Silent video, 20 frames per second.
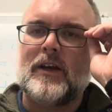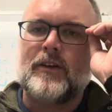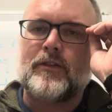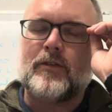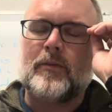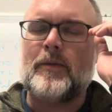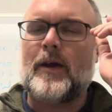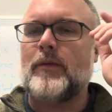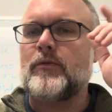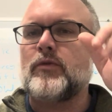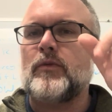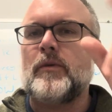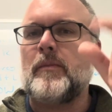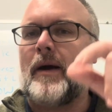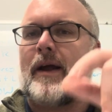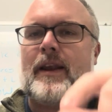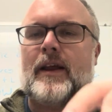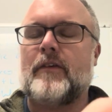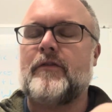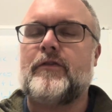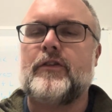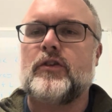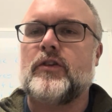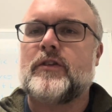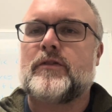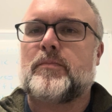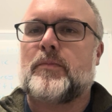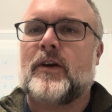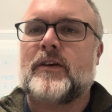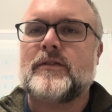Sometimes we might not feel
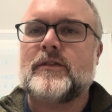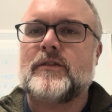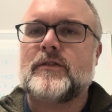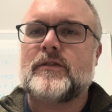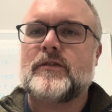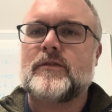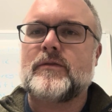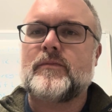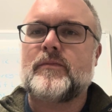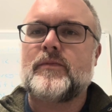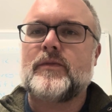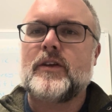his presence.